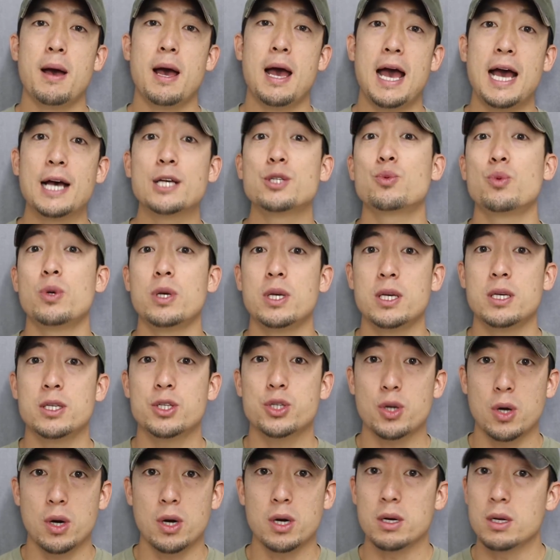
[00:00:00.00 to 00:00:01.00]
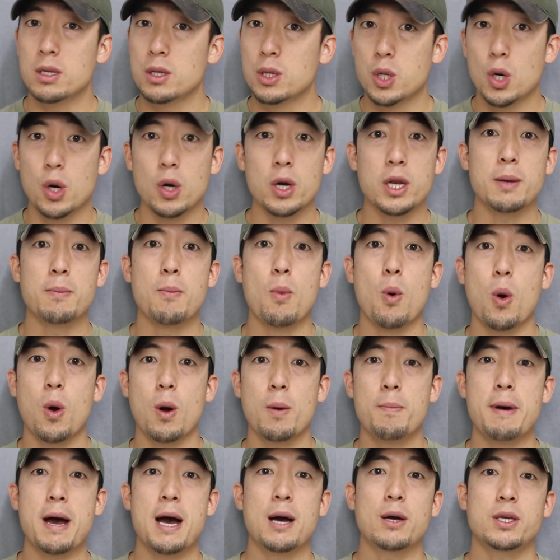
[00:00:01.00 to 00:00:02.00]
as we start learning more
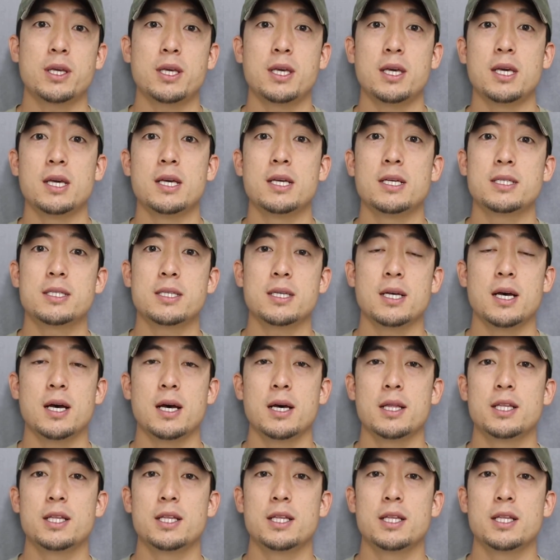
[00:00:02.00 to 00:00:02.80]
about keys,